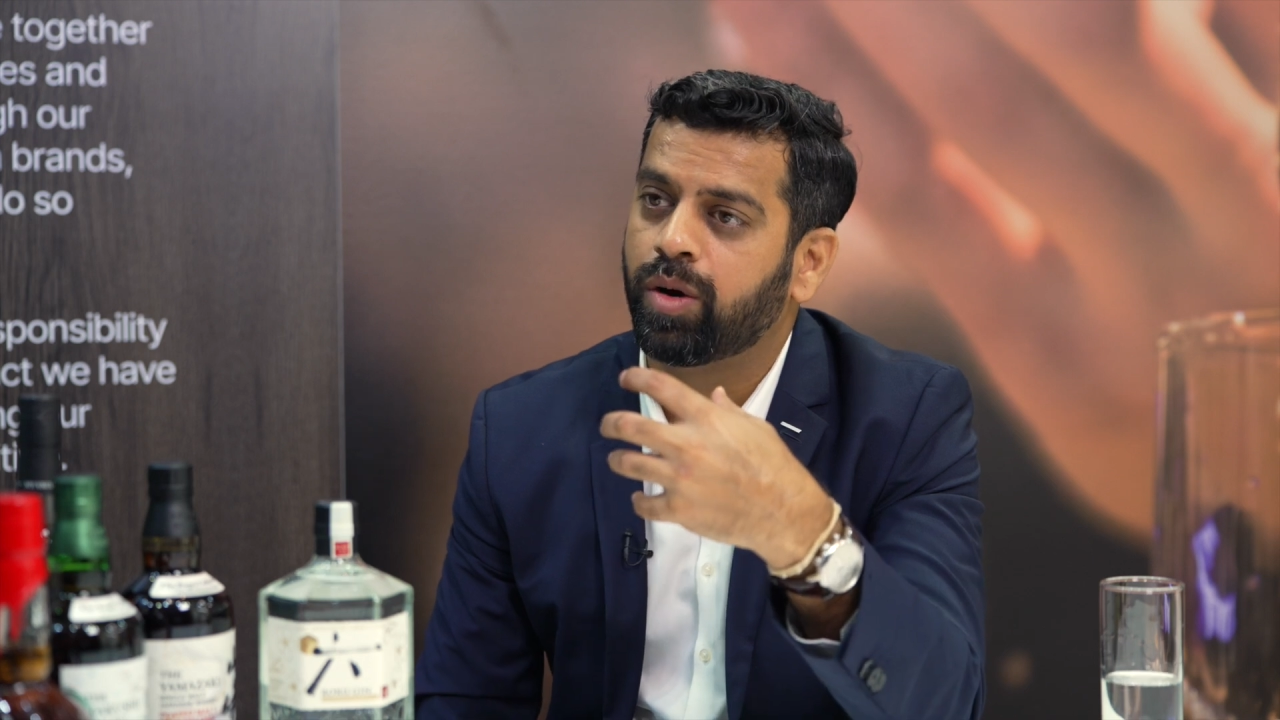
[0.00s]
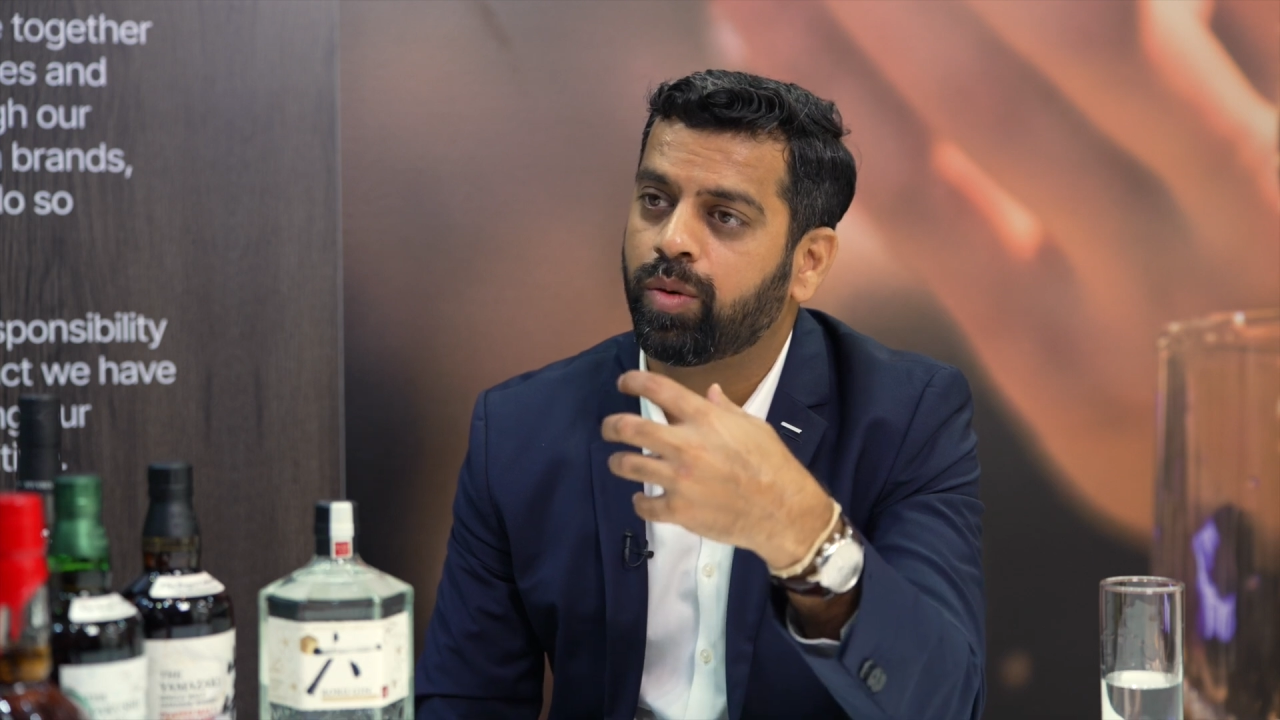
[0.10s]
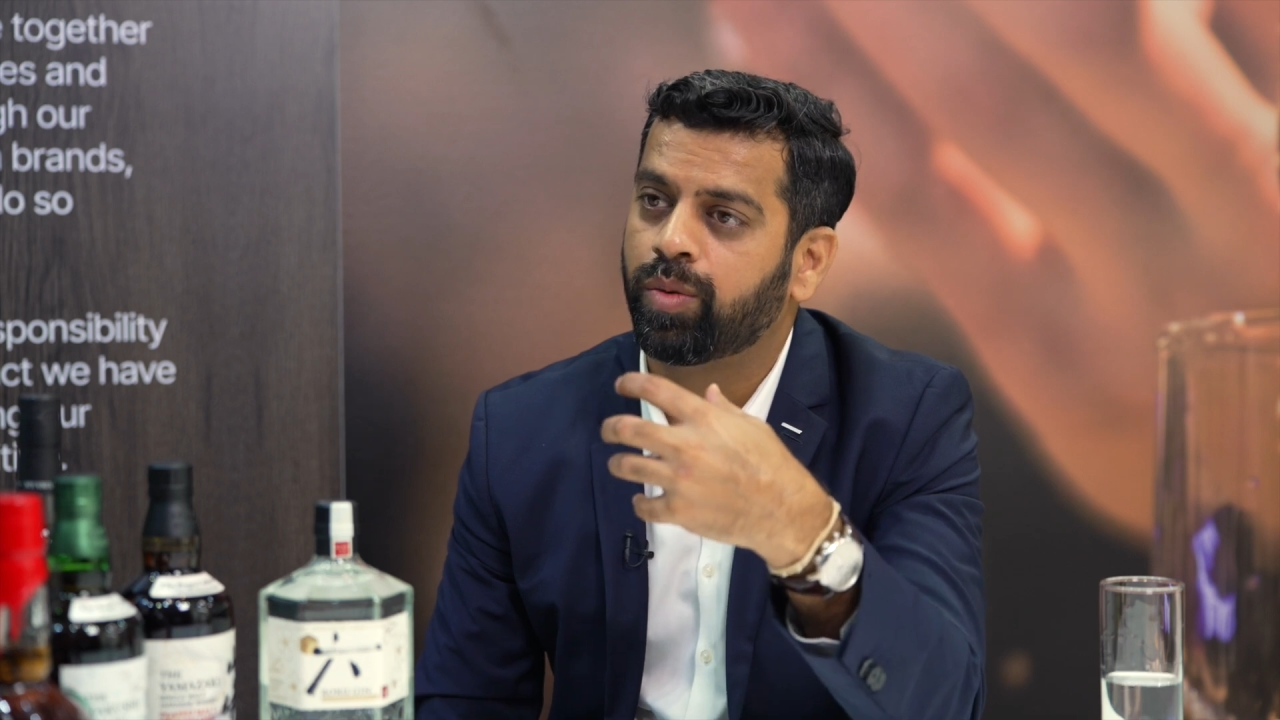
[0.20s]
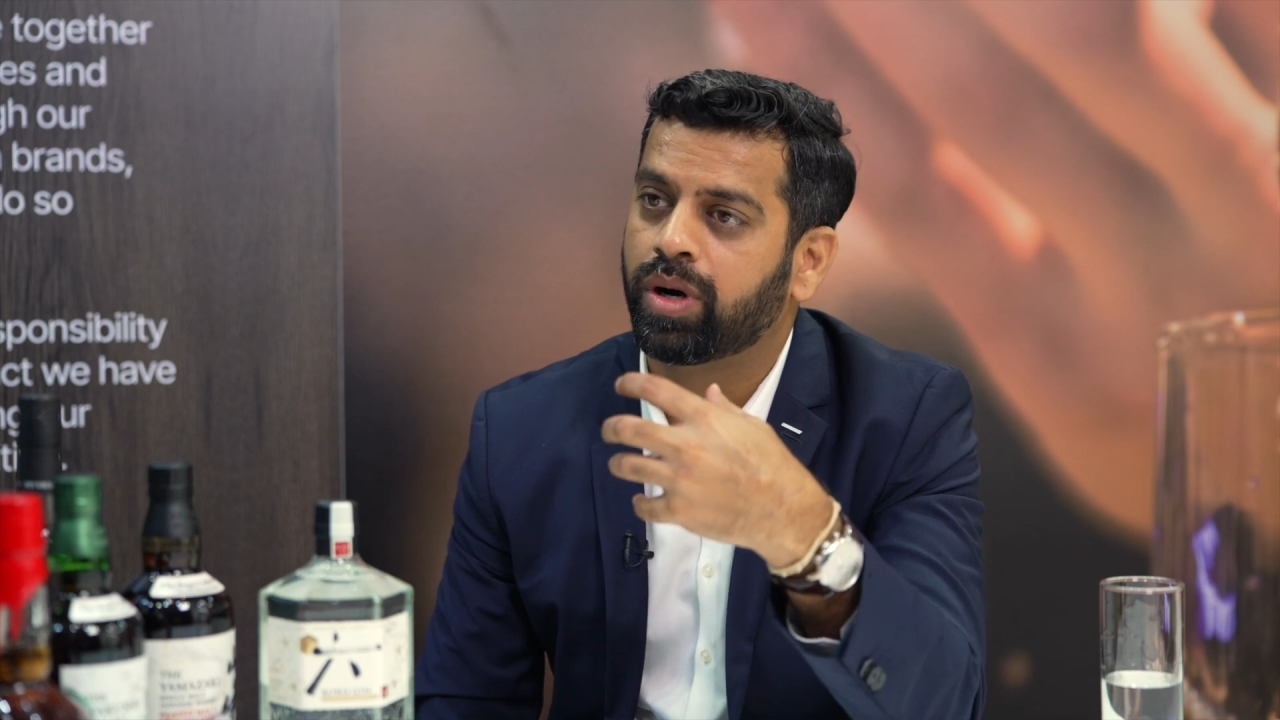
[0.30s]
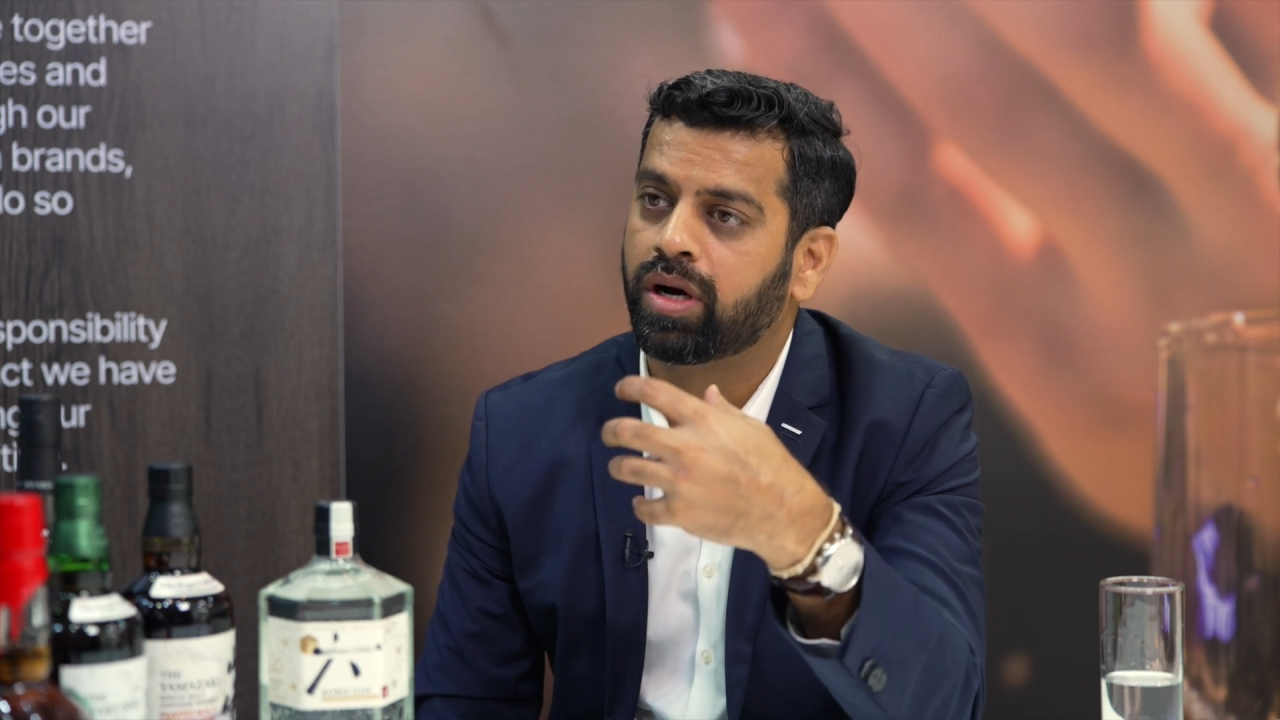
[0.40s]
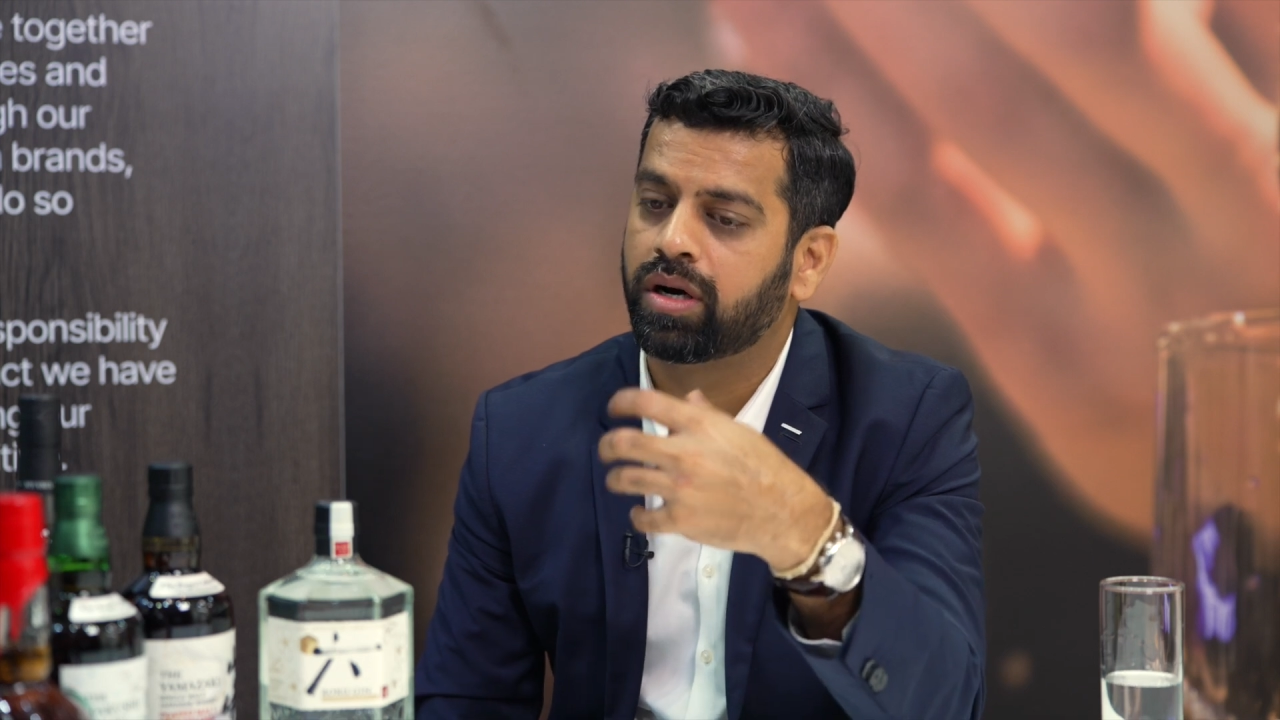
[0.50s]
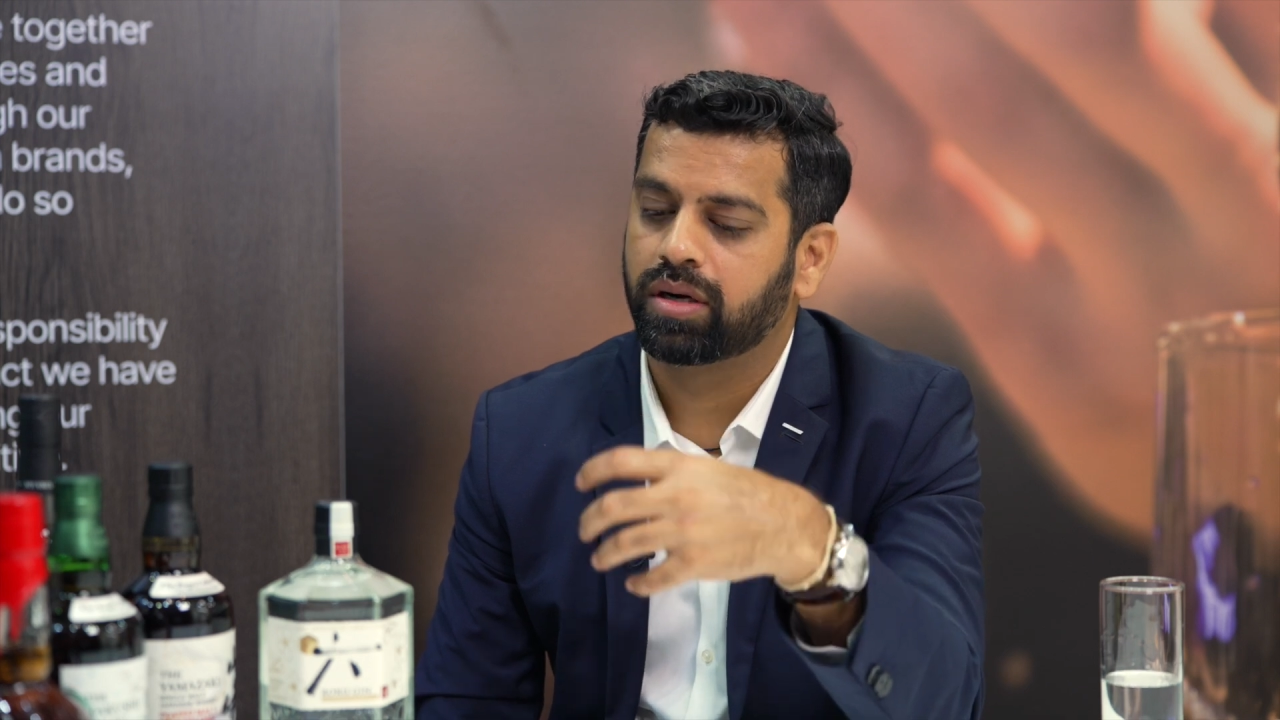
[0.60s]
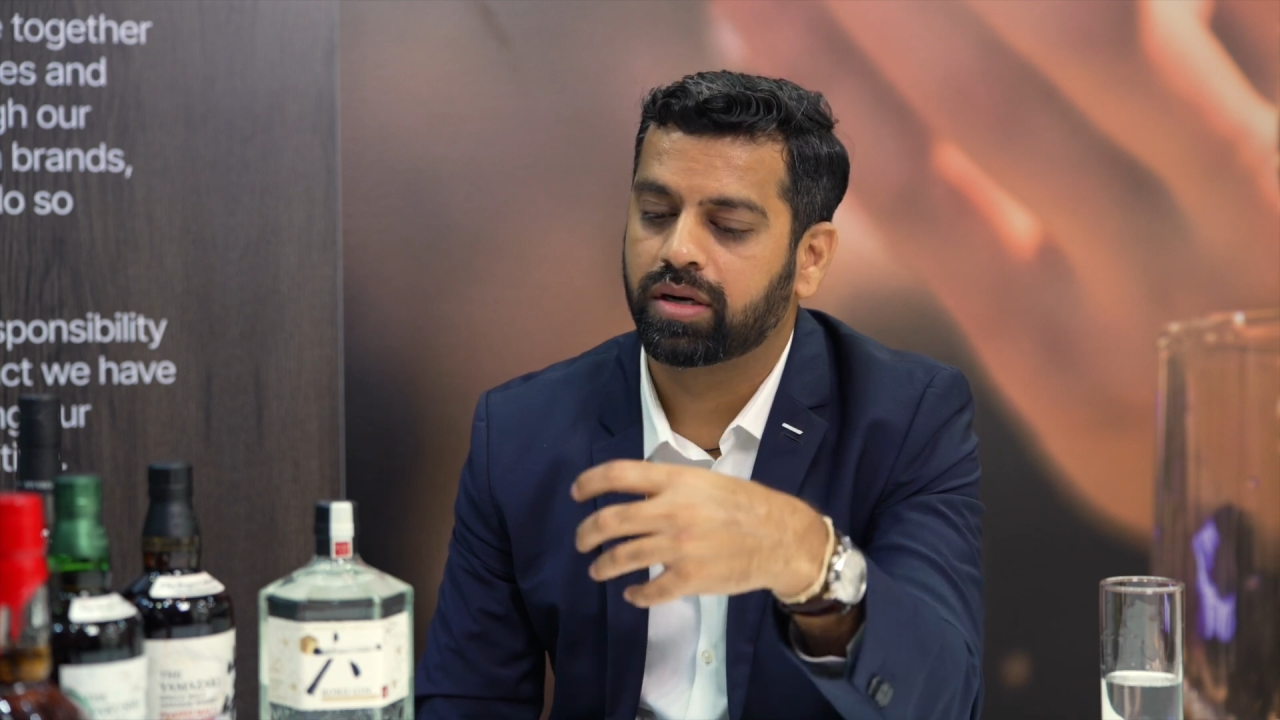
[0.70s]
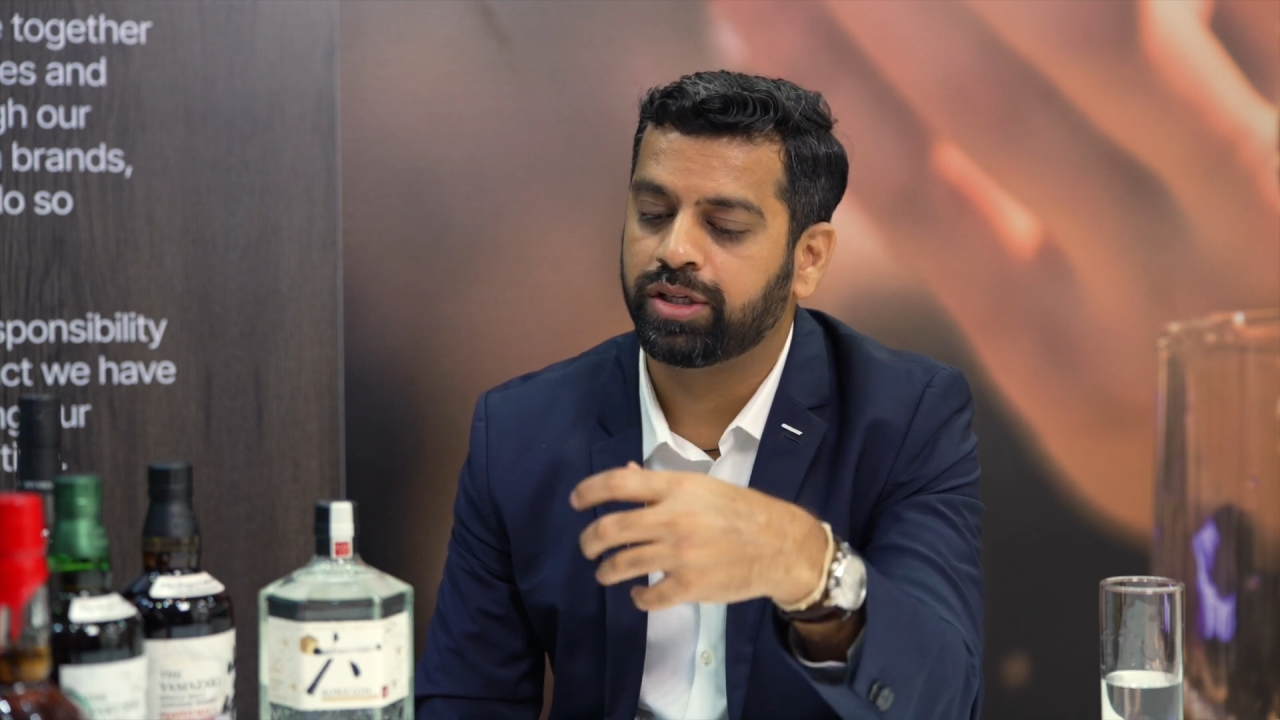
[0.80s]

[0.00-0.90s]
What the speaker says: were